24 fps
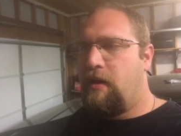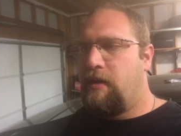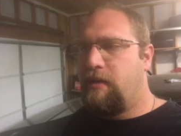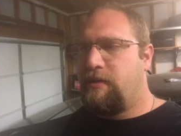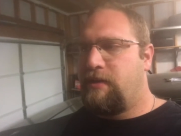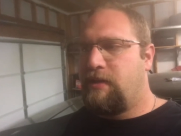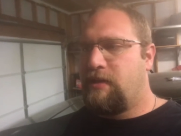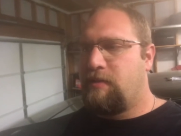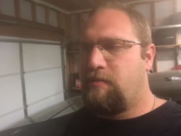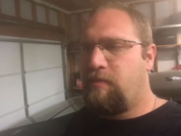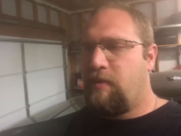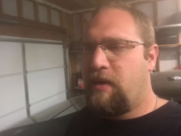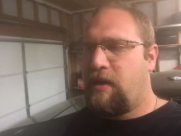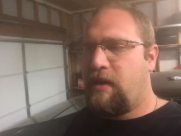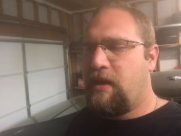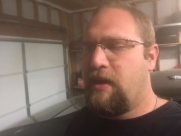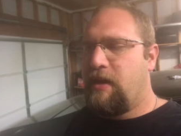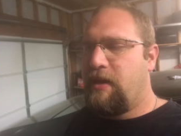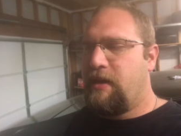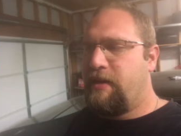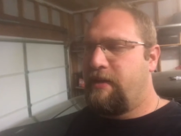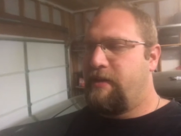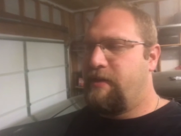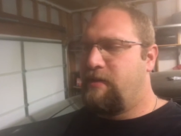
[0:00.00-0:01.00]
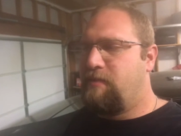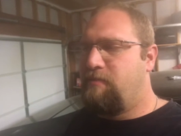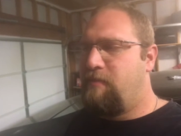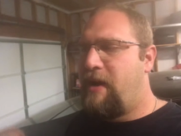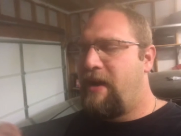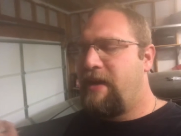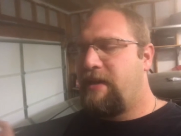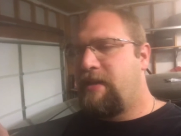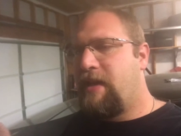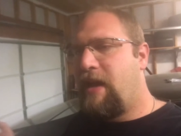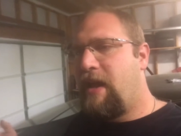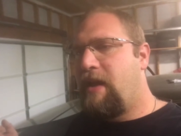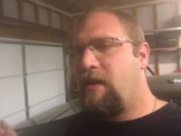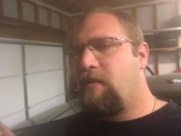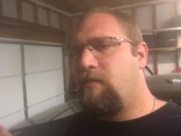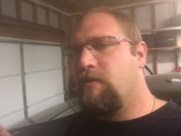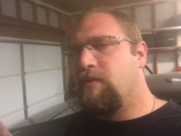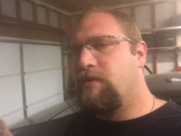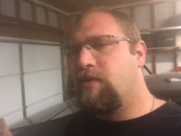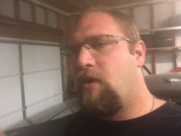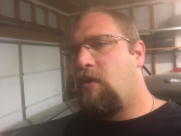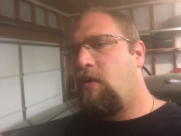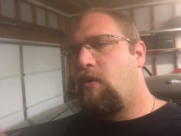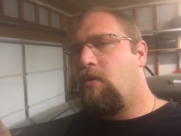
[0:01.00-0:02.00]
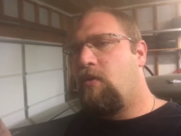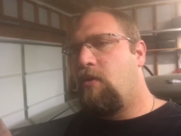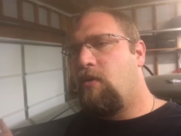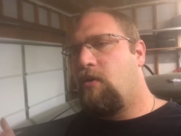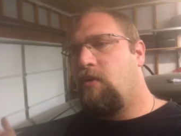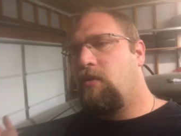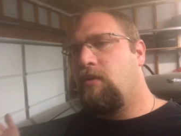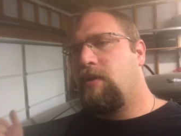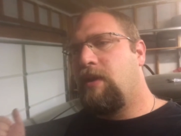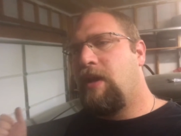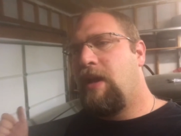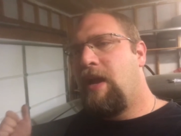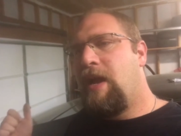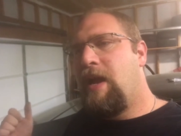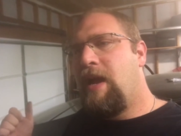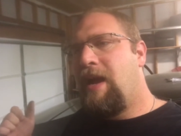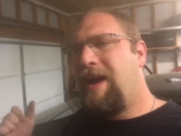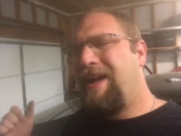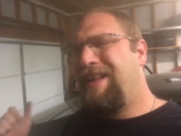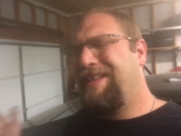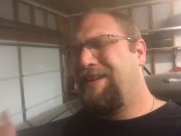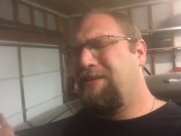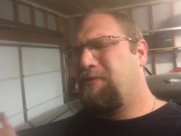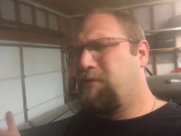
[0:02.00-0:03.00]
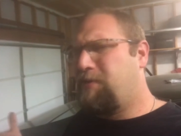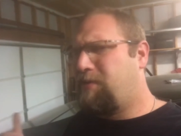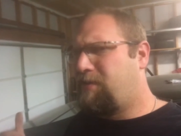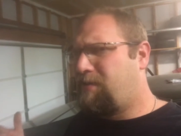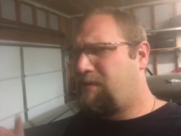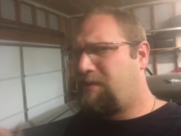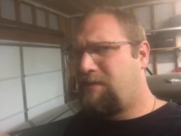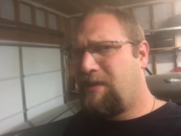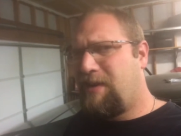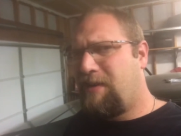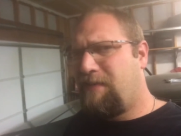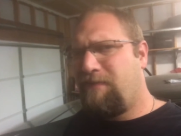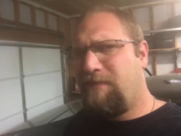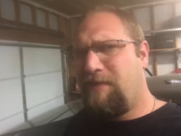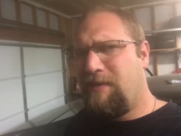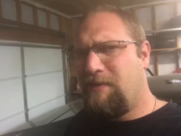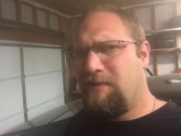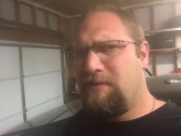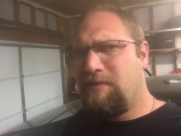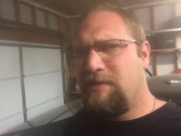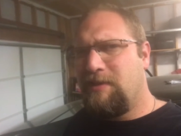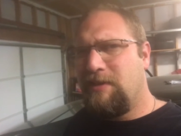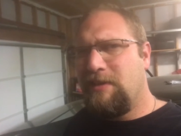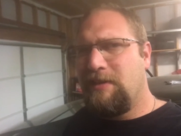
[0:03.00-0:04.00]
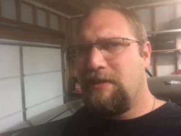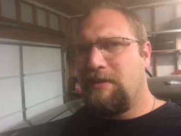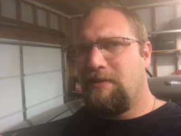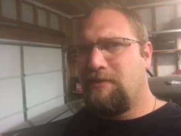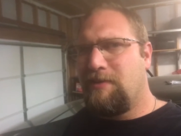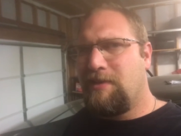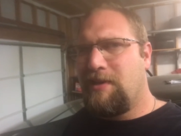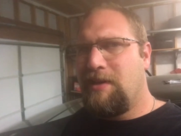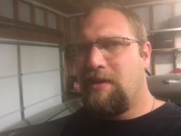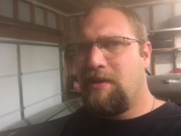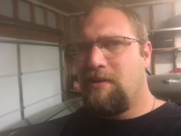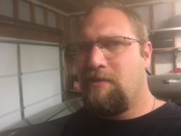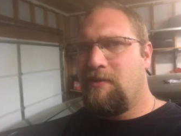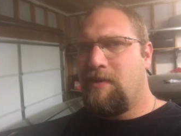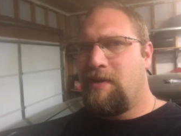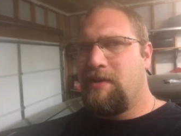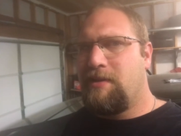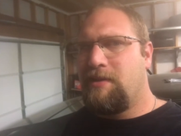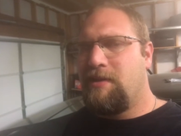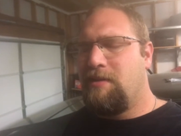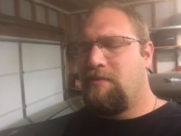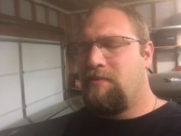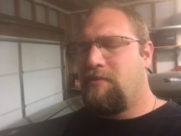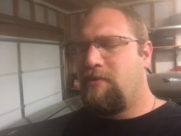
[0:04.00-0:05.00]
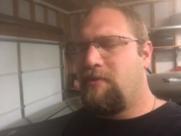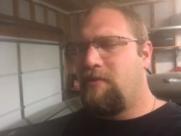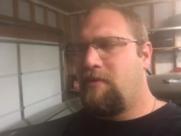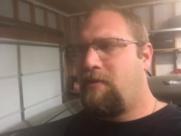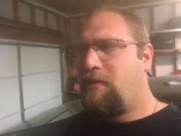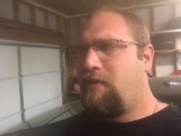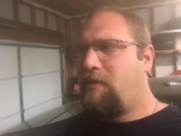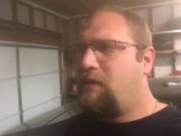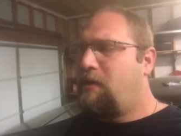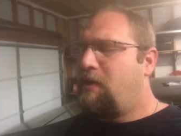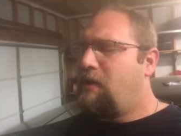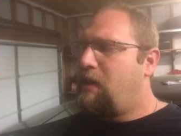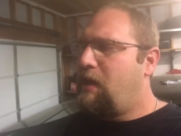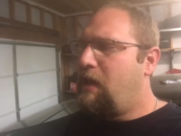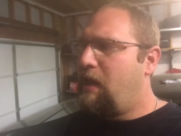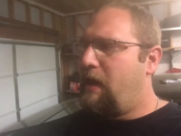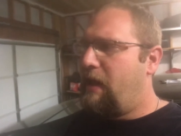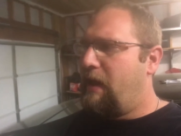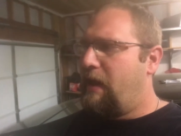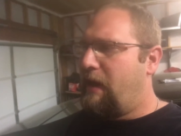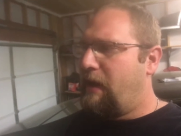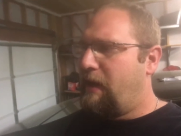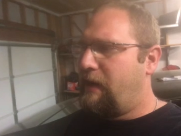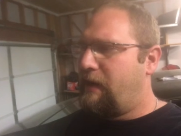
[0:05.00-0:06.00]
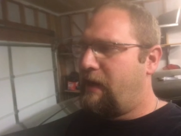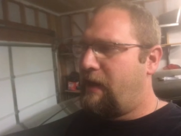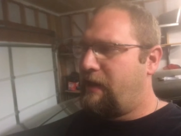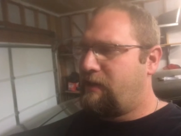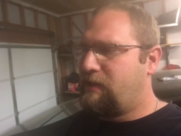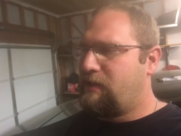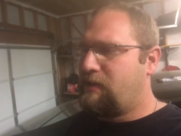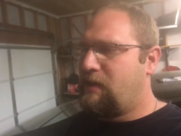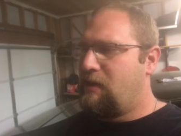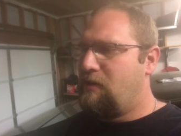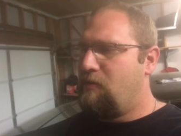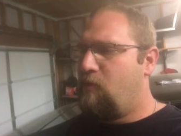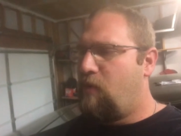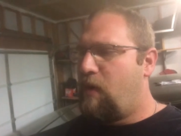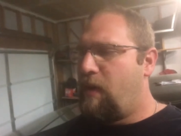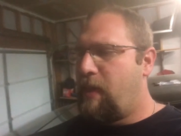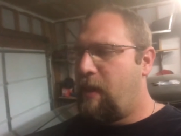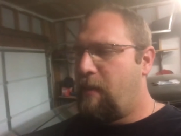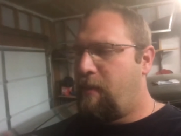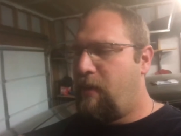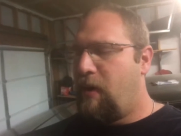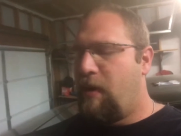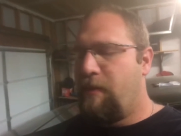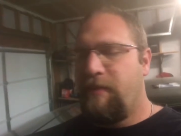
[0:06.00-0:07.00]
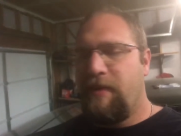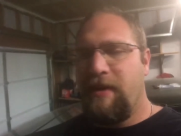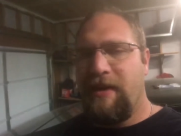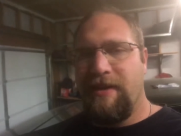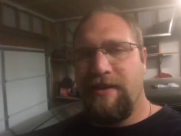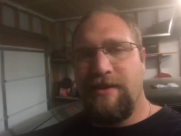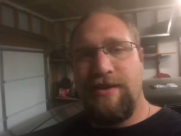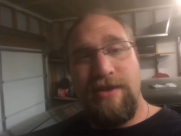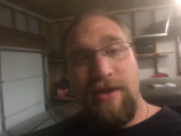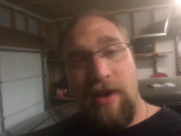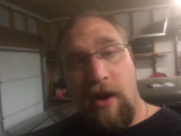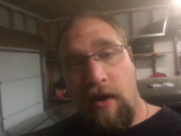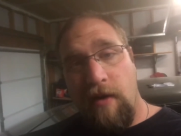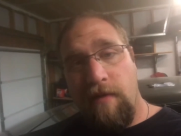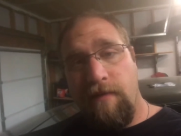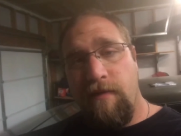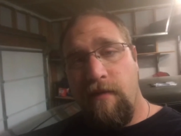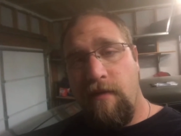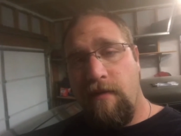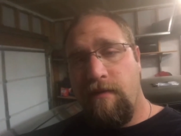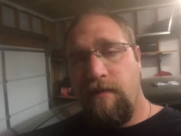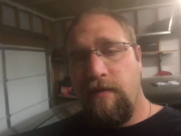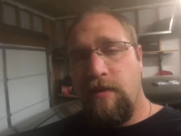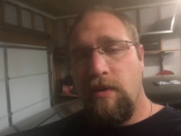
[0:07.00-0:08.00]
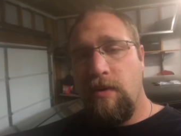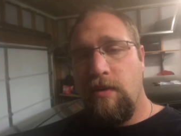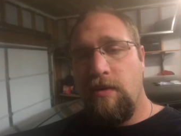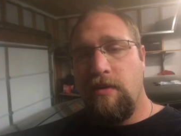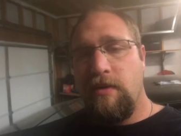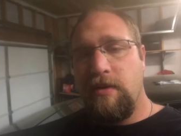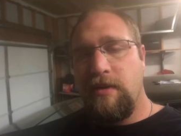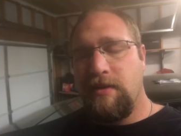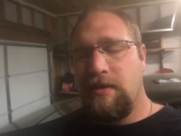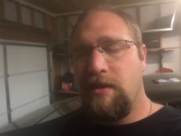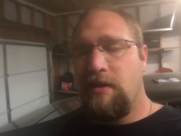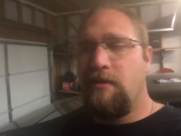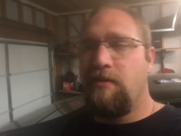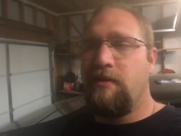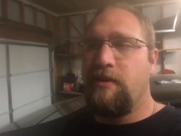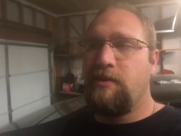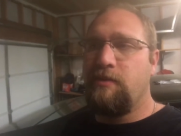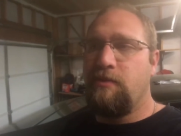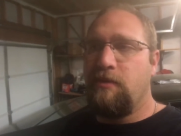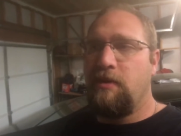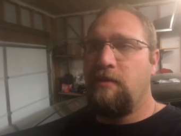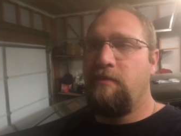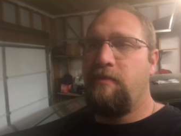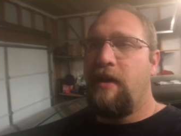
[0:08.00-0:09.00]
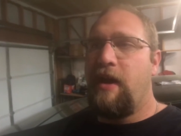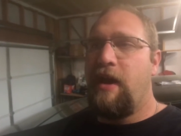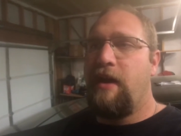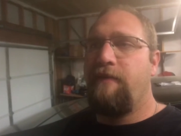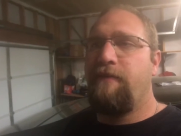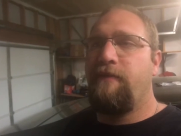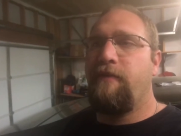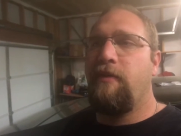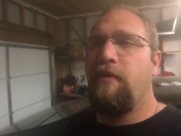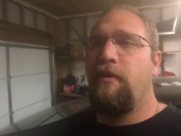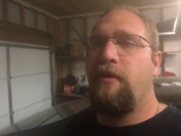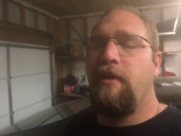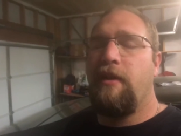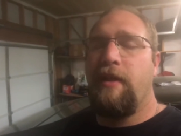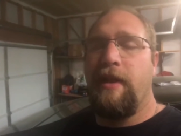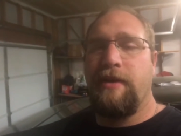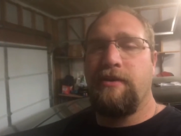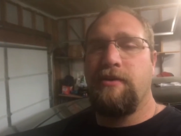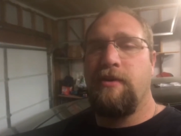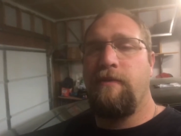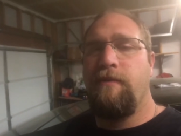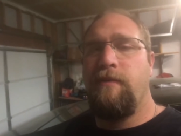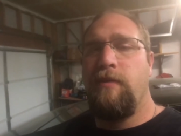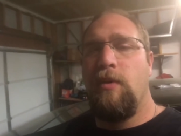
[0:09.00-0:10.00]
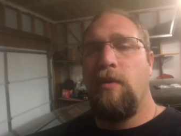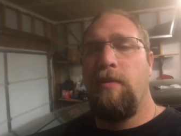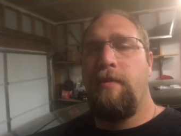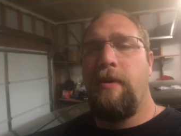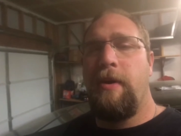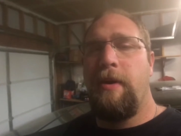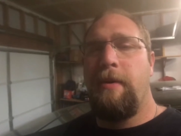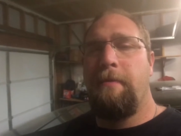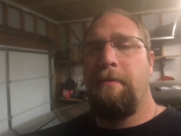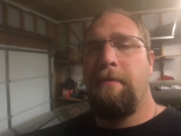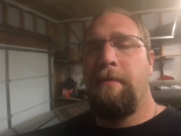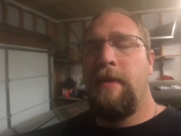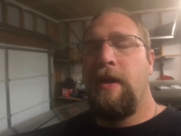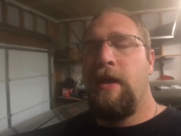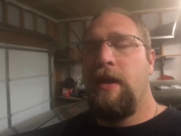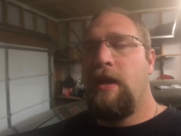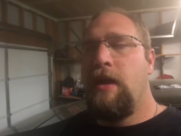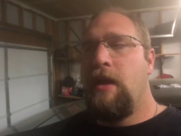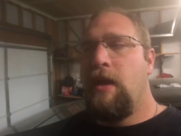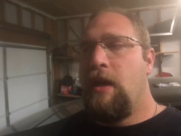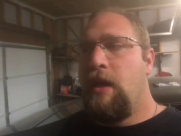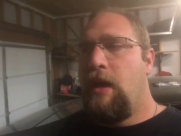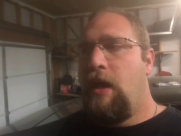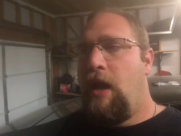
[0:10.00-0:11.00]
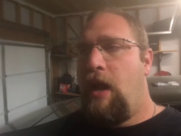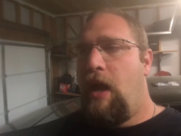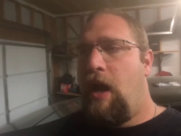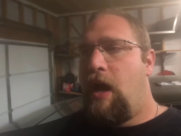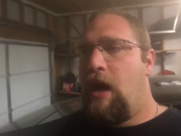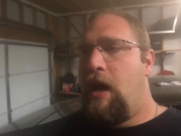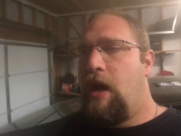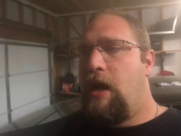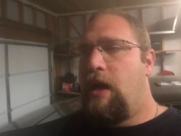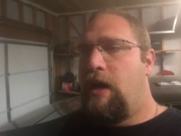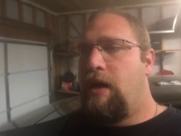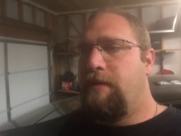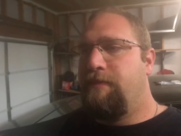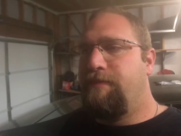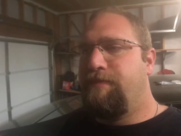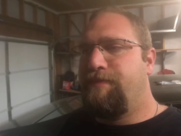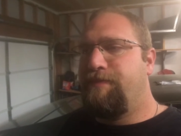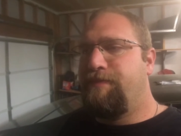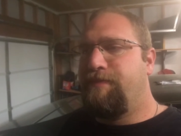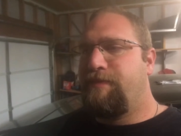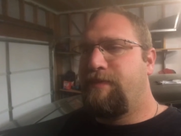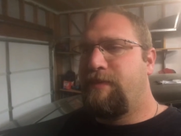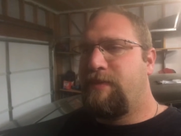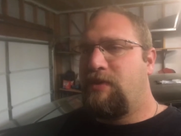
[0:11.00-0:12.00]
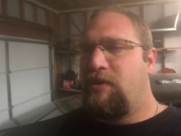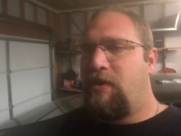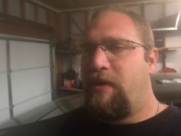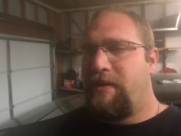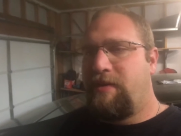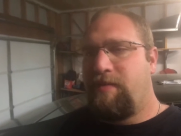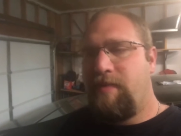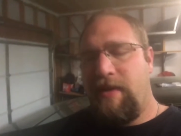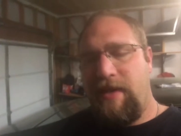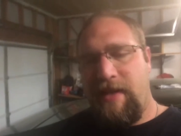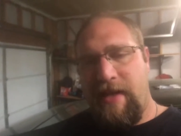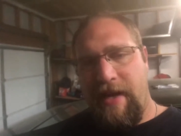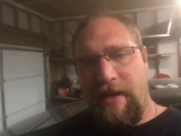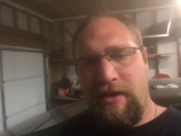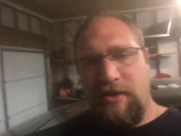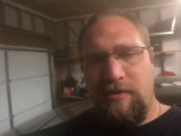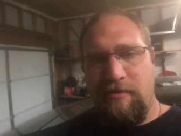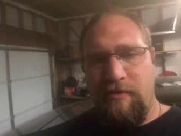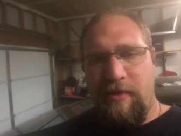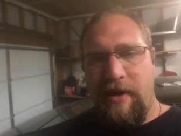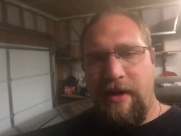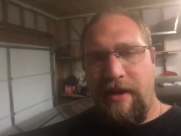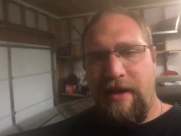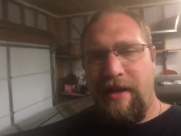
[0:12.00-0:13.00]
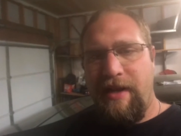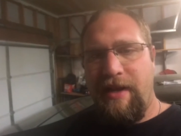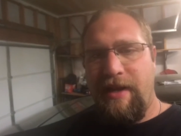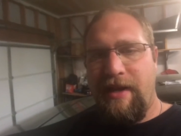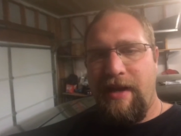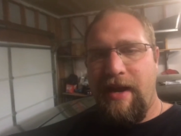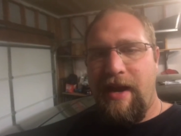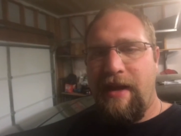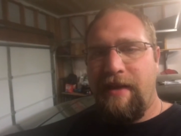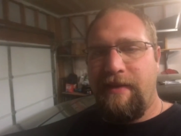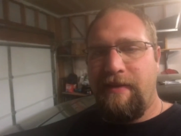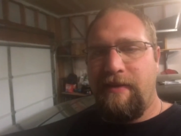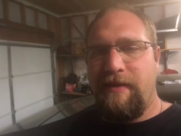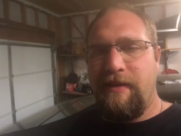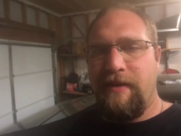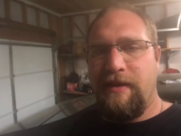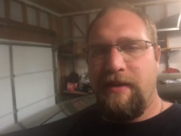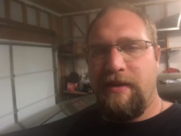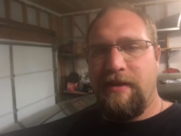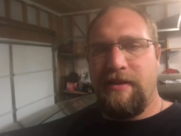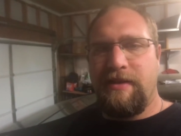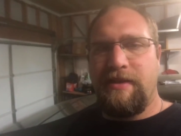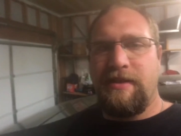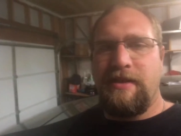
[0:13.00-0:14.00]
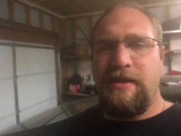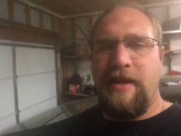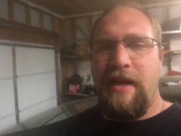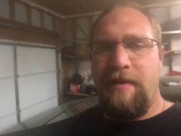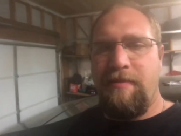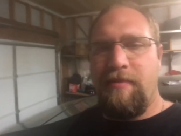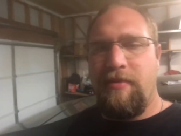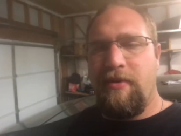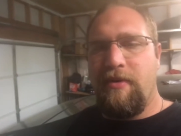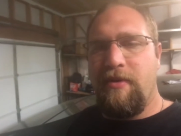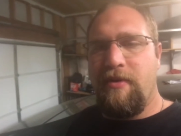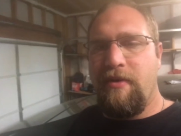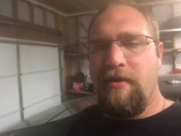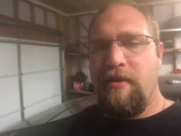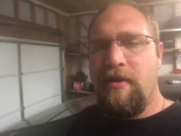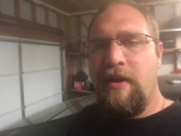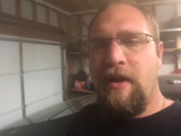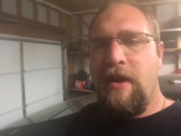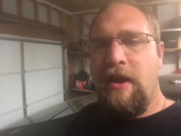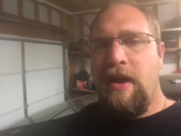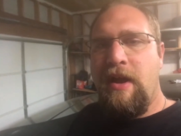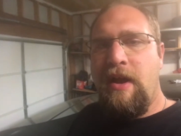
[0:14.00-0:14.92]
just because my tank was old. There was stuff that was in it that was kind of questionable, and I just didn't want the pump to get starved for fuel because I know that's really bad for an electric fuel pump. So I spent the extra money, got the Sniper,